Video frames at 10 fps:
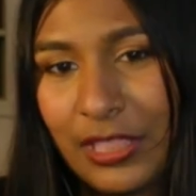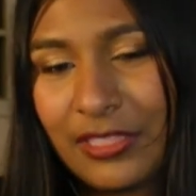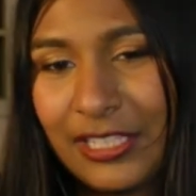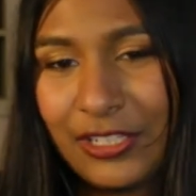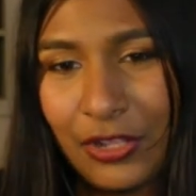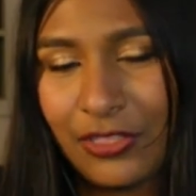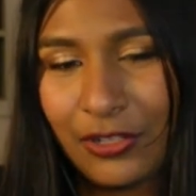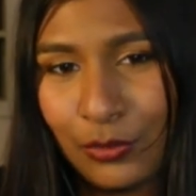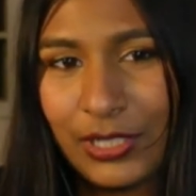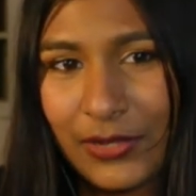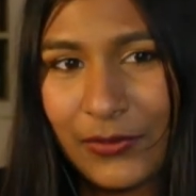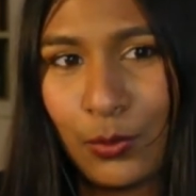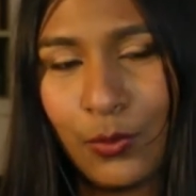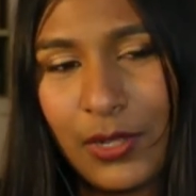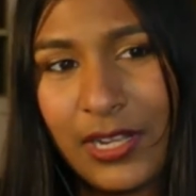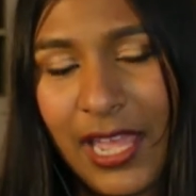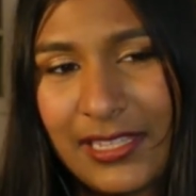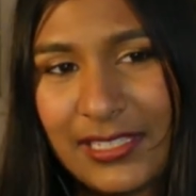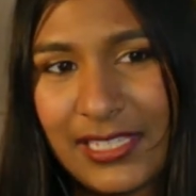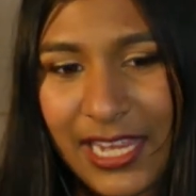you know, the Lord giveth with one
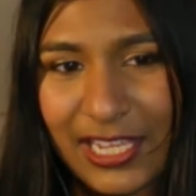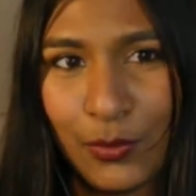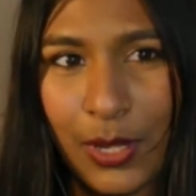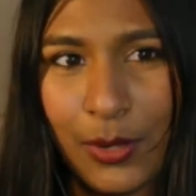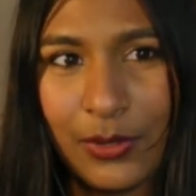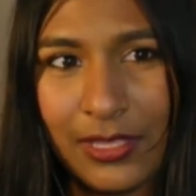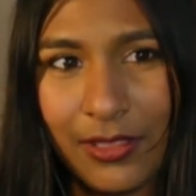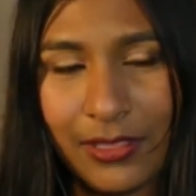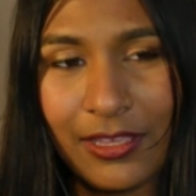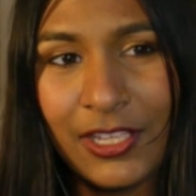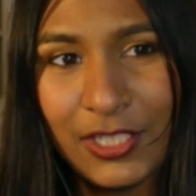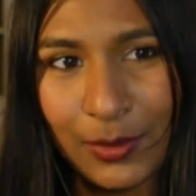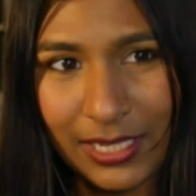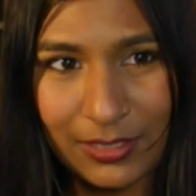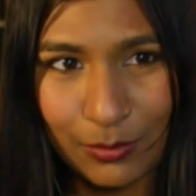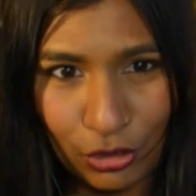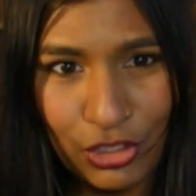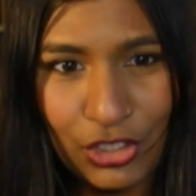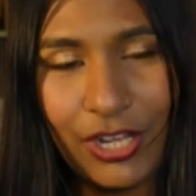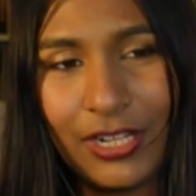hand and taketh away with the other. So I get some good
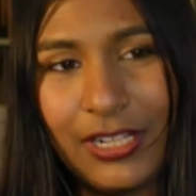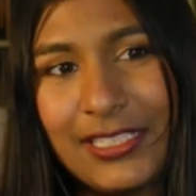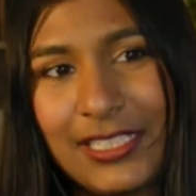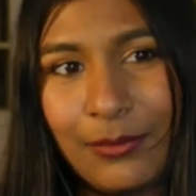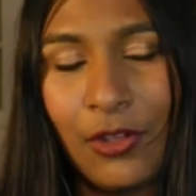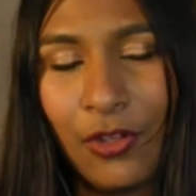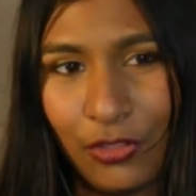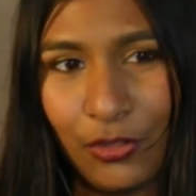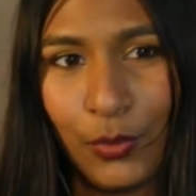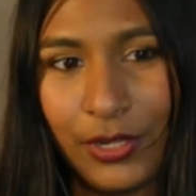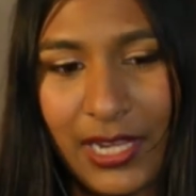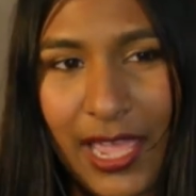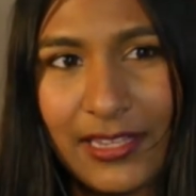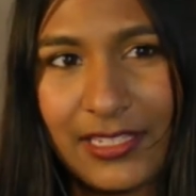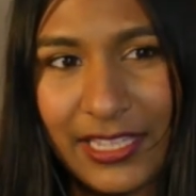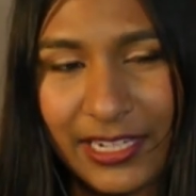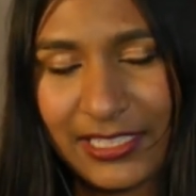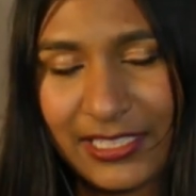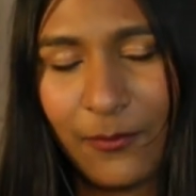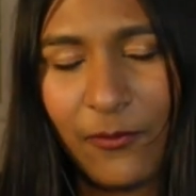journalism on the one hand, and then I
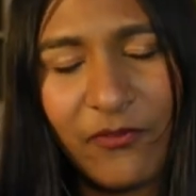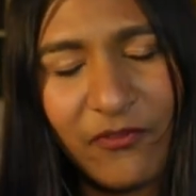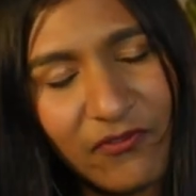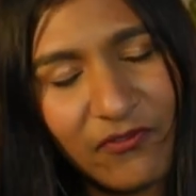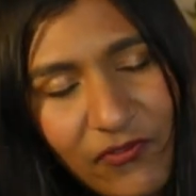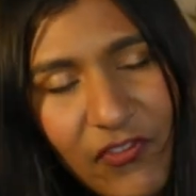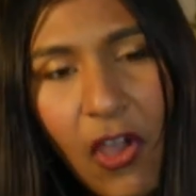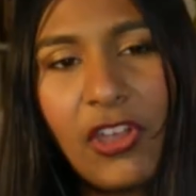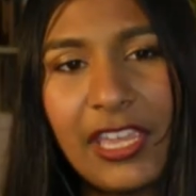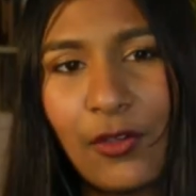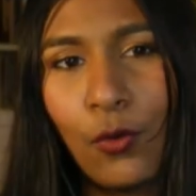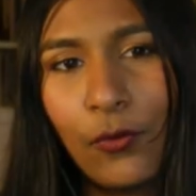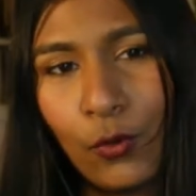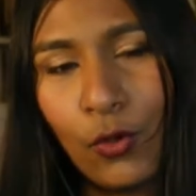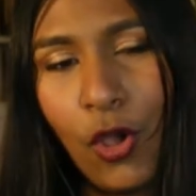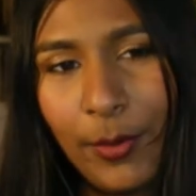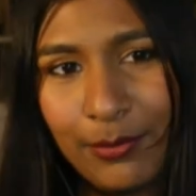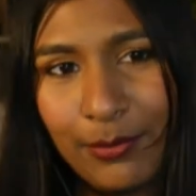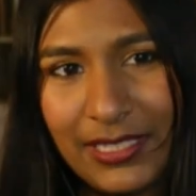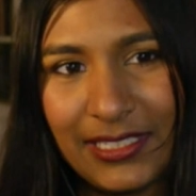get some fucking awful comment
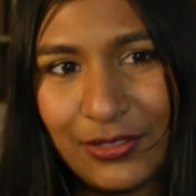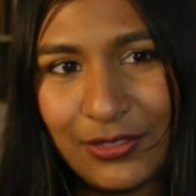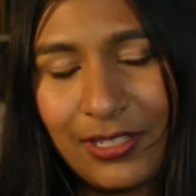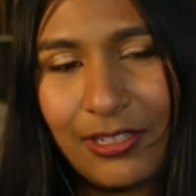pieces on the